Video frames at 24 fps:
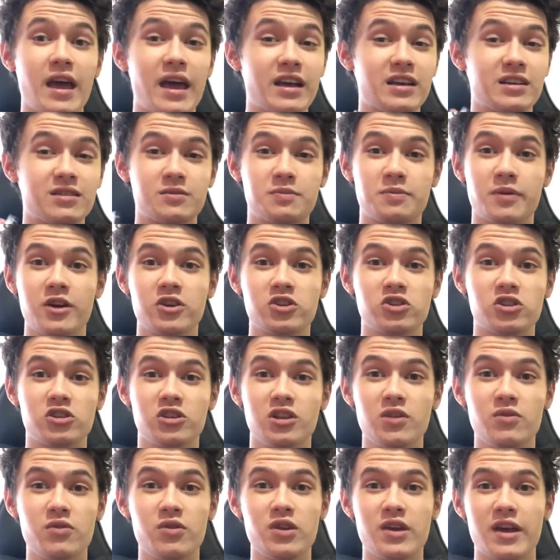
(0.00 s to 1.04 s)

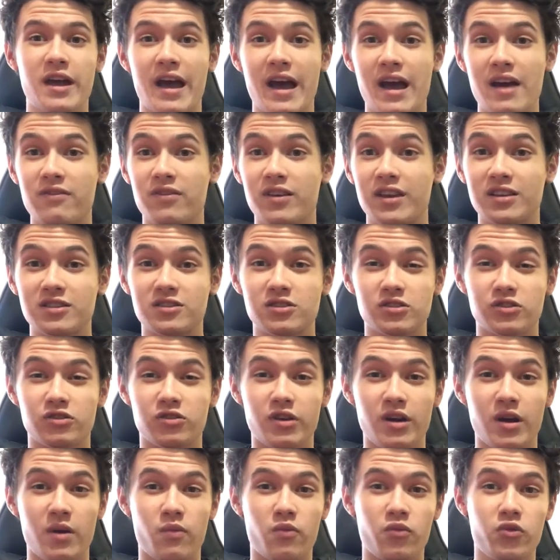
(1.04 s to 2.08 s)
especially when you have
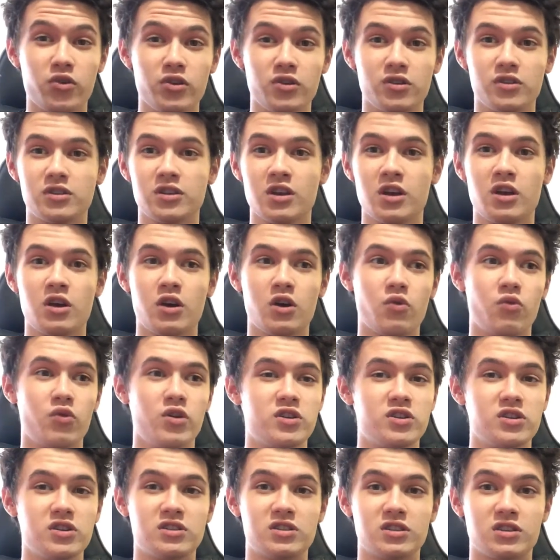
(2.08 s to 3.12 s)
Instagram Reels
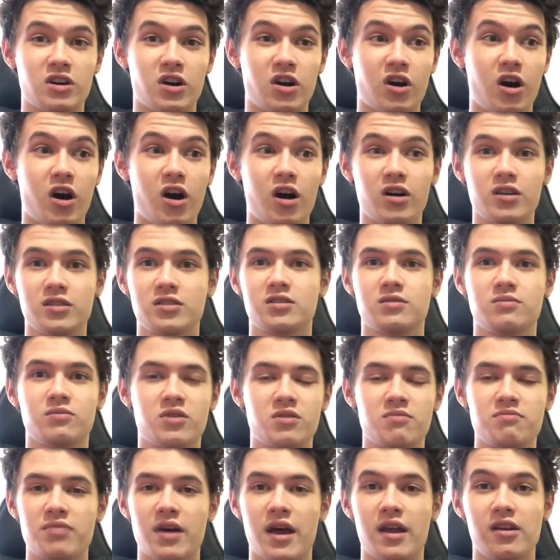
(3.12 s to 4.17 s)
which is an awesome
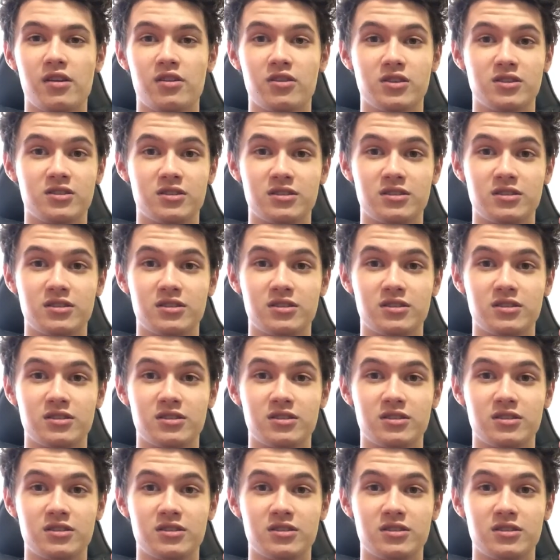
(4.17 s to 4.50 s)
competitor to